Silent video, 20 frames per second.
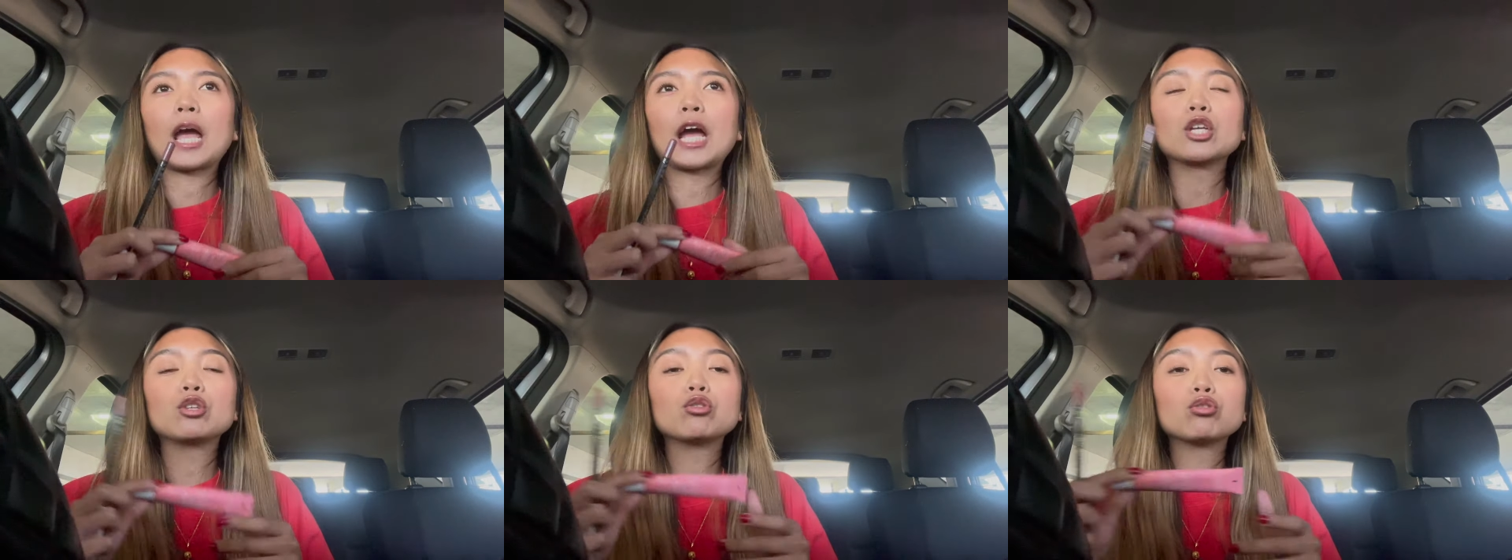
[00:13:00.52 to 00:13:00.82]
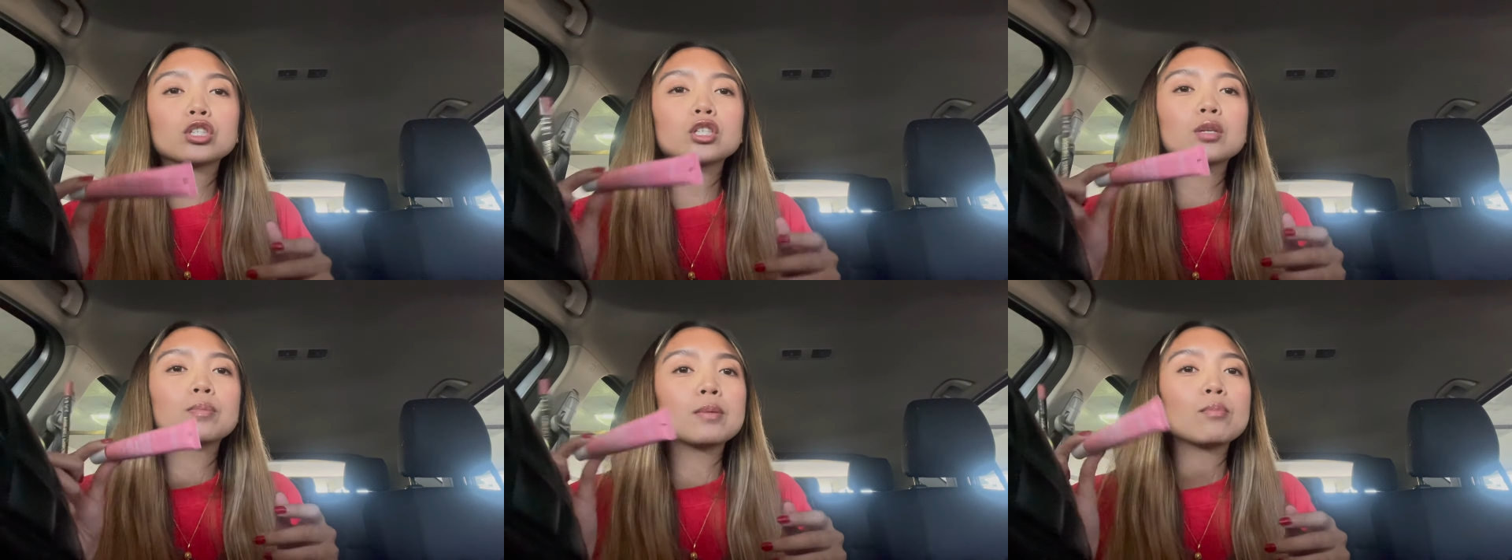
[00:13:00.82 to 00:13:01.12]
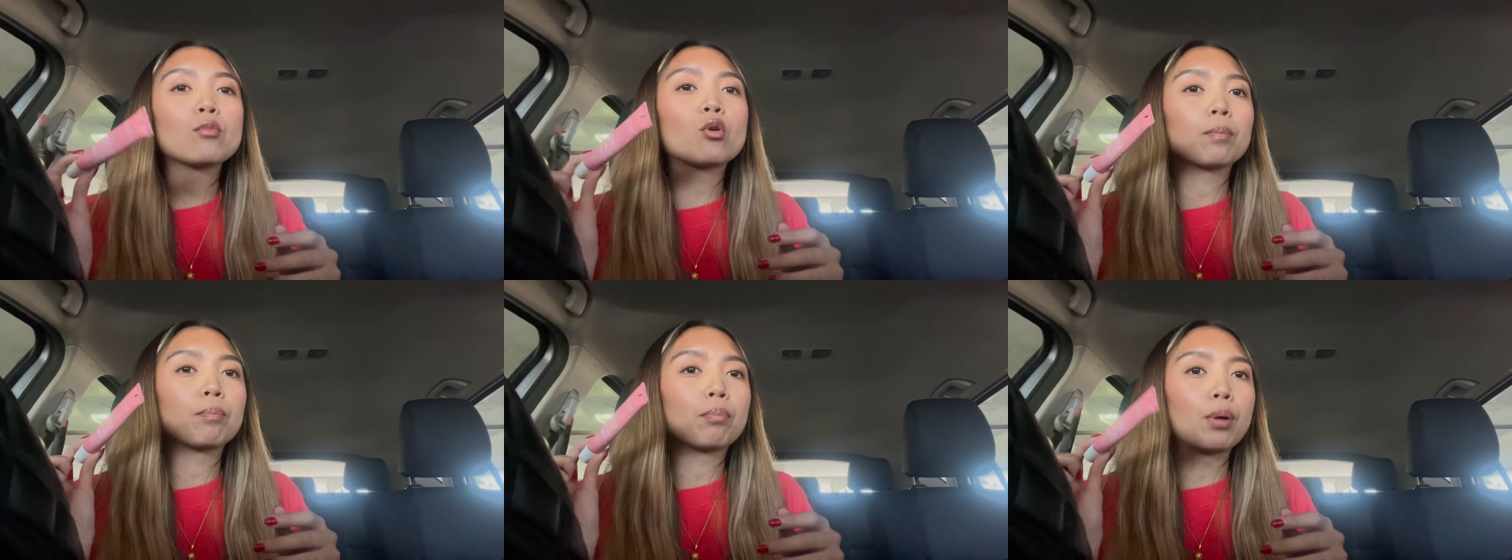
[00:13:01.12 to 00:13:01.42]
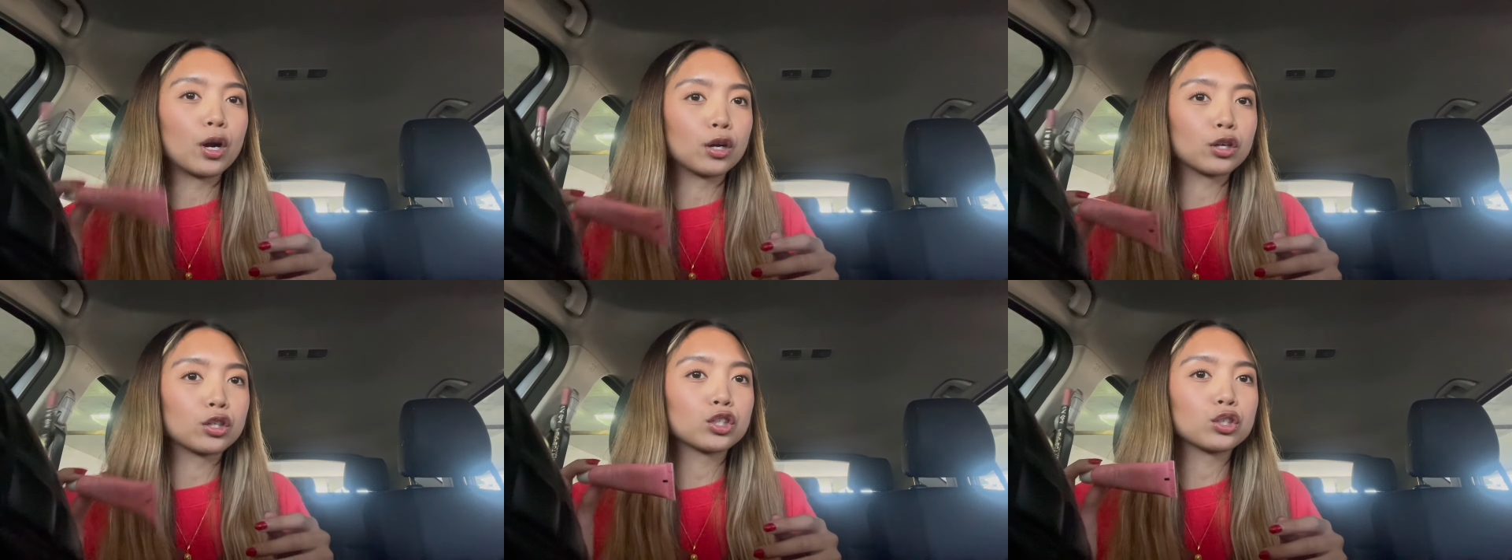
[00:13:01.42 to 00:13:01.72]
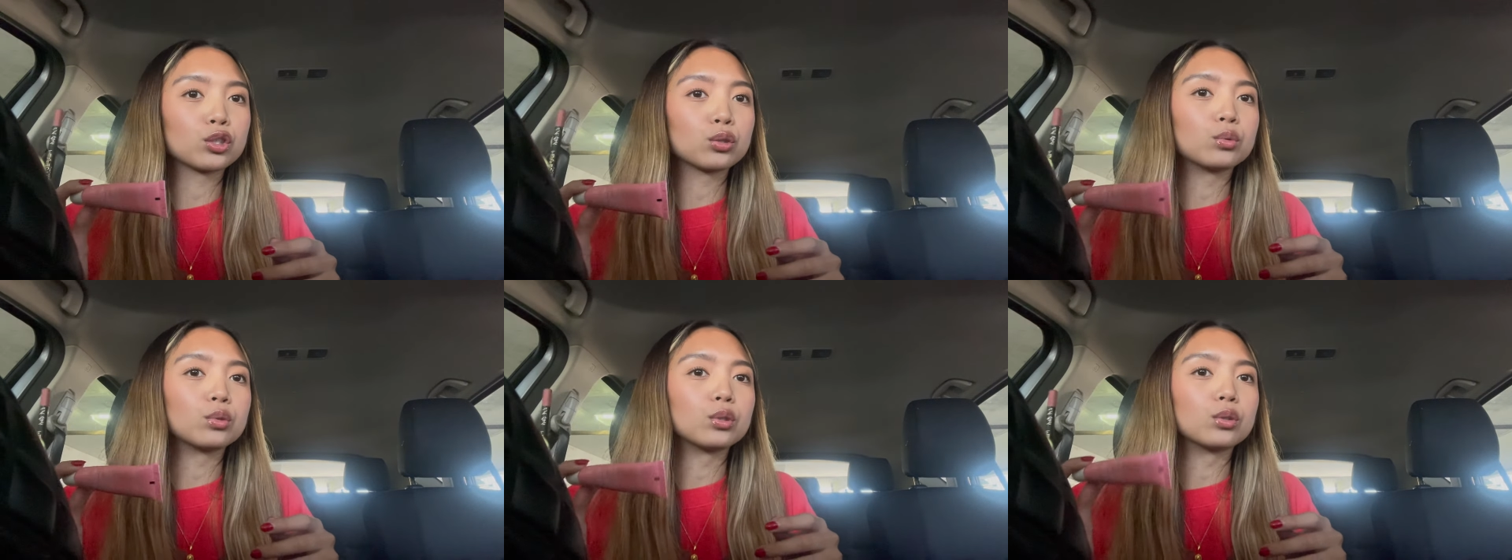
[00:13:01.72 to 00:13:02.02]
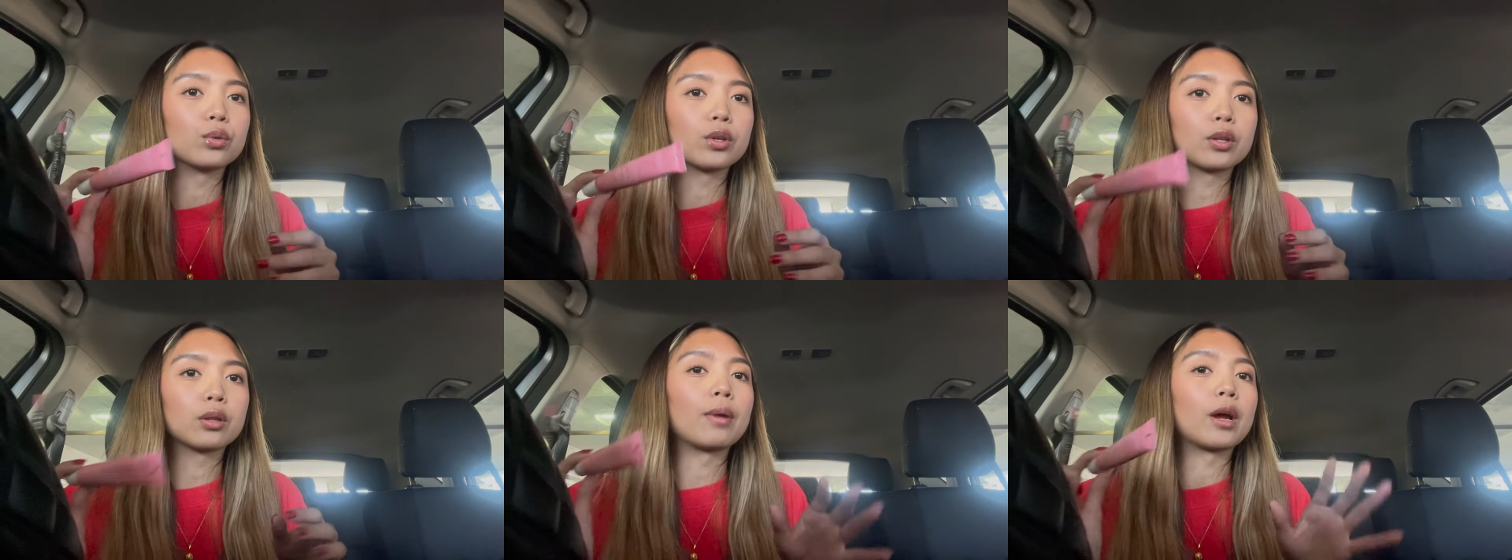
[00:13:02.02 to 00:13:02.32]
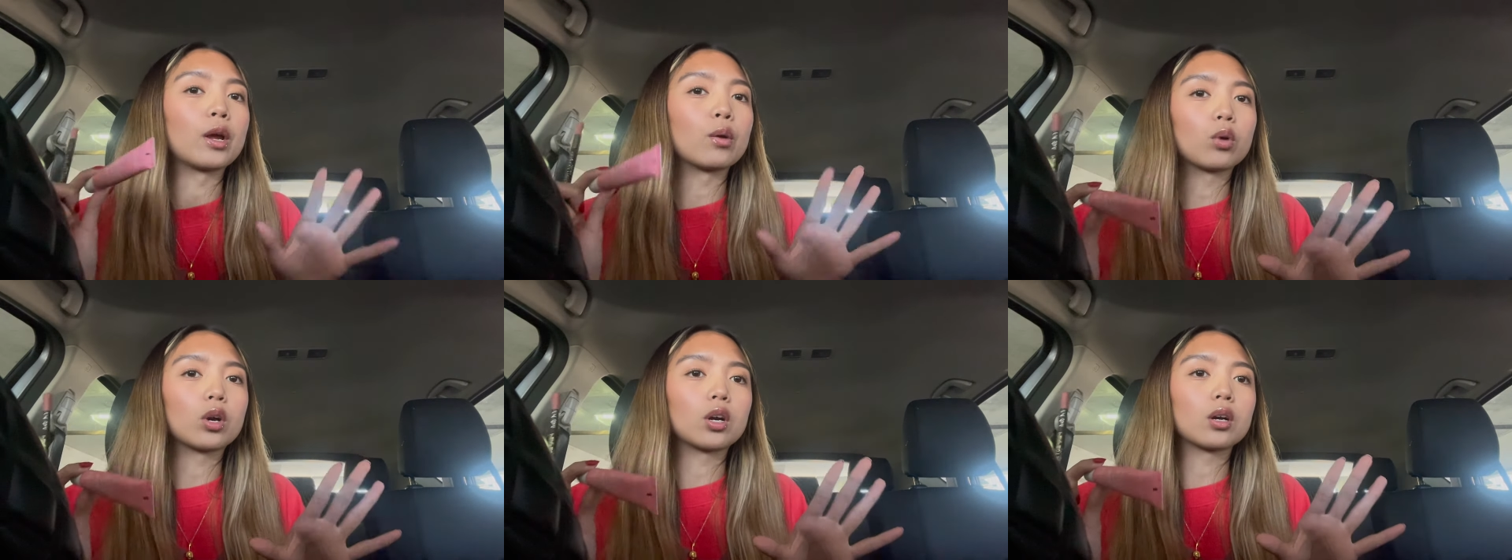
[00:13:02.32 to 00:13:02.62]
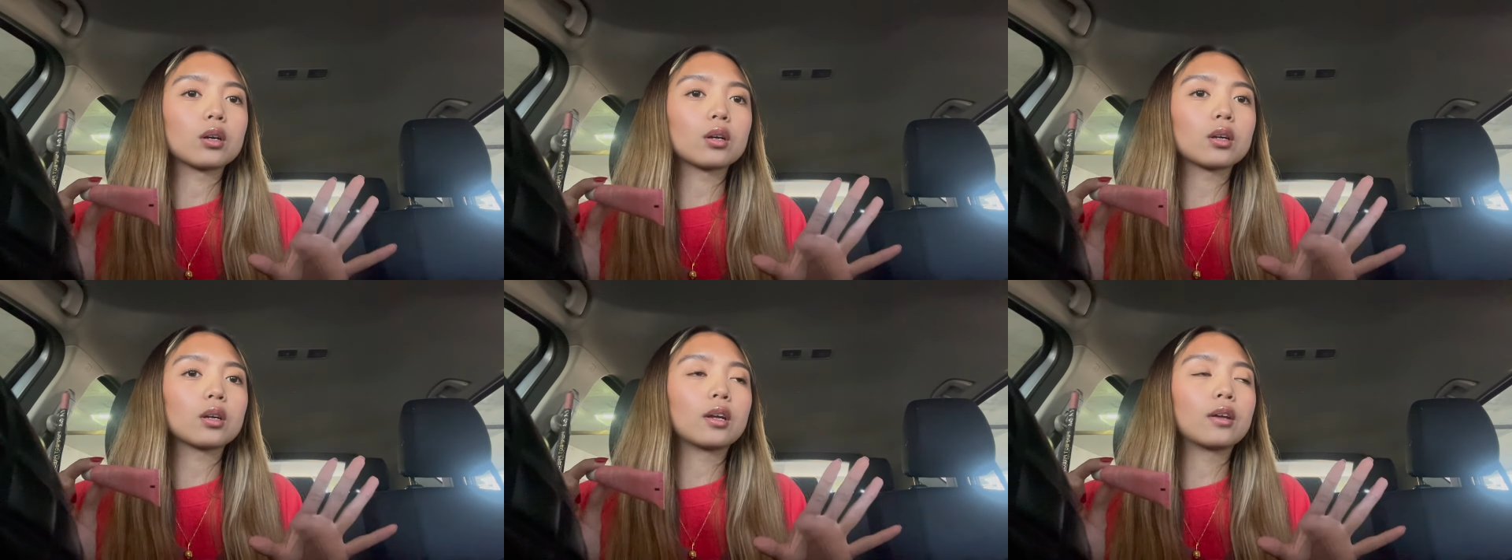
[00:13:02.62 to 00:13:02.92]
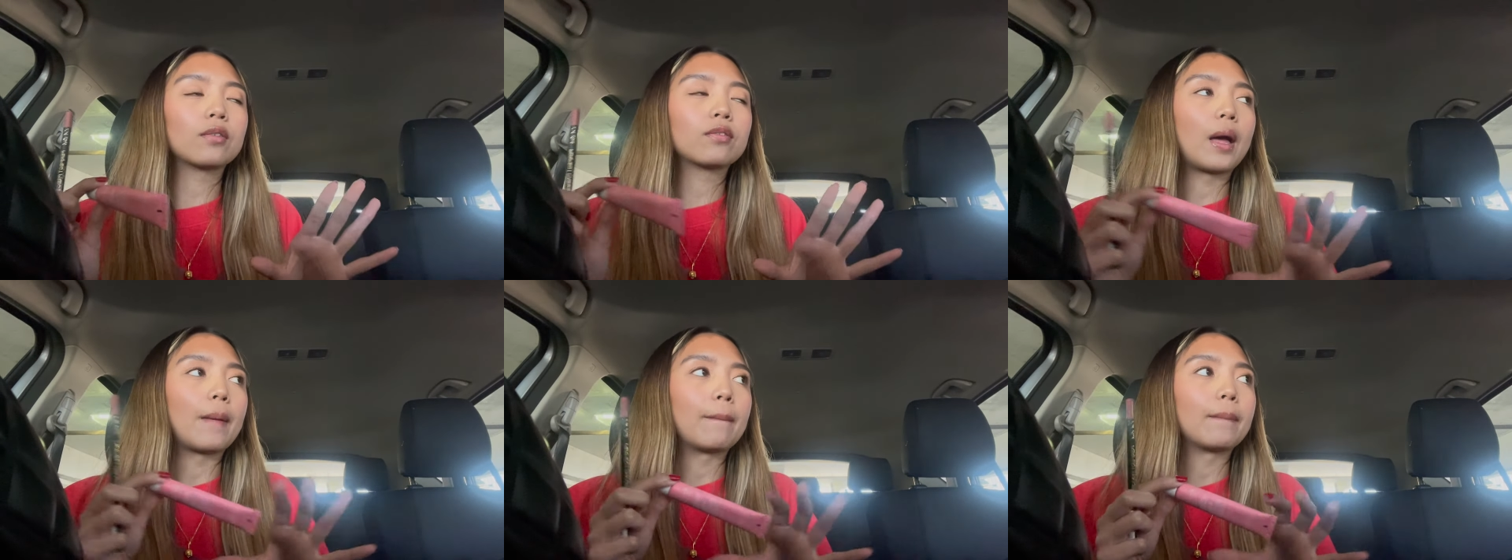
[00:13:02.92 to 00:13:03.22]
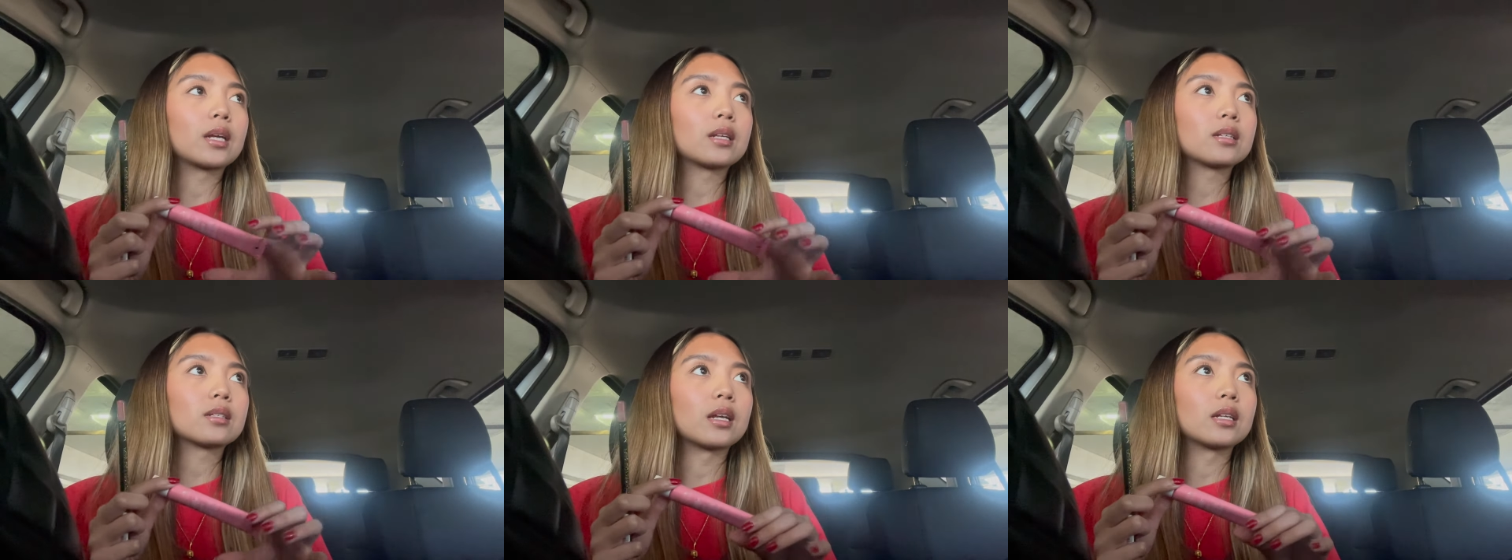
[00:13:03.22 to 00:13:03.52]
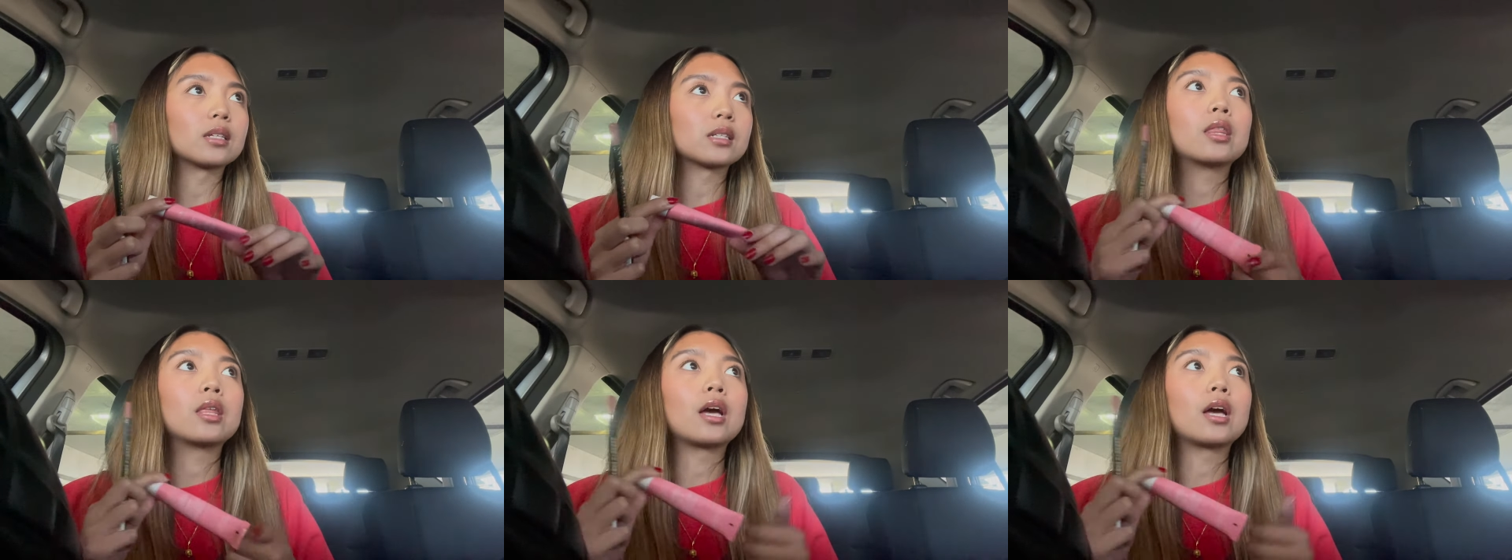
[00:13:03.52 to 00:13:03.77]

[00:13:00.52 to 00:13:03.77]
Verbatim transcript: I used to be more punctual with my work, if that makes sense.